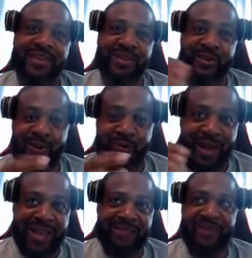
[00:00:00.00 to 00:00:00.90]
your
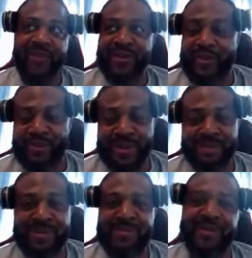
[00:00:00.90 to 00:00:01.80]
wife or your
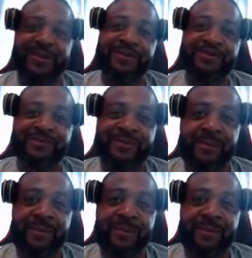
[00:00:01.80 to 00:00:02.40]
baby mother?